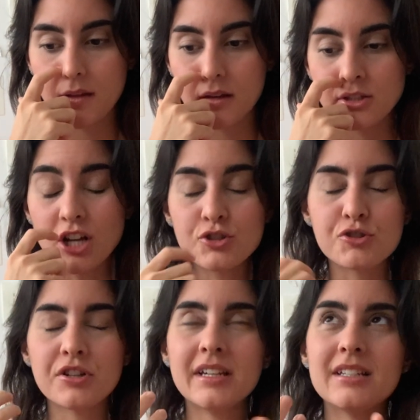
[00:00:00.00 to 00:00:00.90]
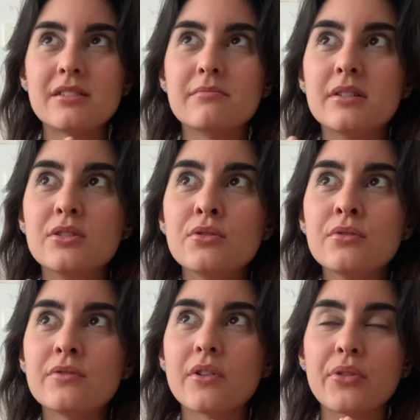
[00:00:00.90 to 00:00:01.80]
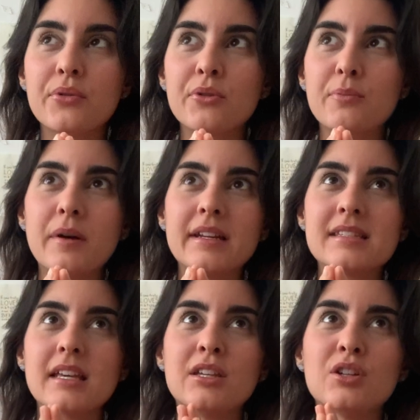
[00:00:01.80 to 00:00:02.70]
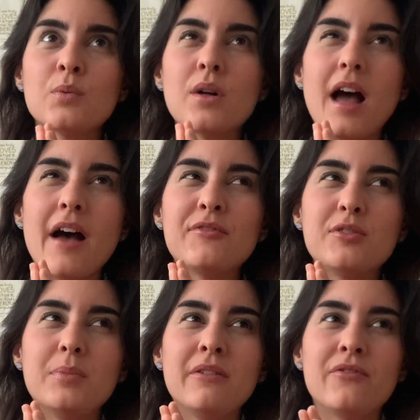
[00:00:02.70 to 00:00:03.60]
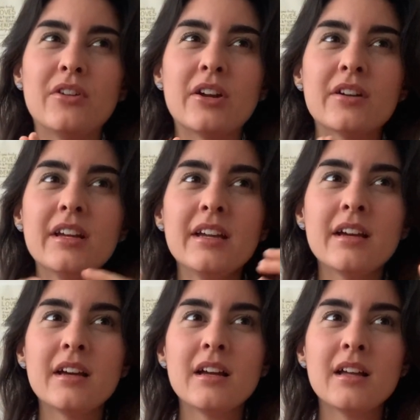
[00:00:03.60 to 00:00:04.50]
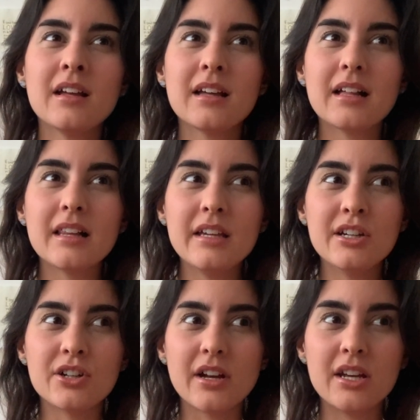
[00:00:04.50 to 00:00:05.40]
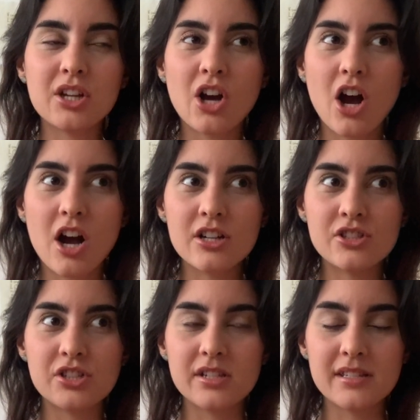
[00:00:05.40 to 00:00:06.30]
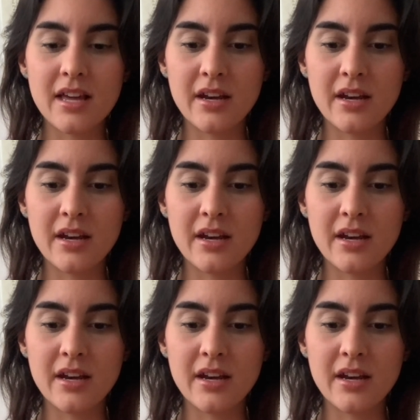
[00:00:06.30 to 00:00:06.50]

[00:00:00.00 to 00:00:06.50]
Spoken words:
not tricky to maneuver through, but it's like you will have to be very clear and conscious and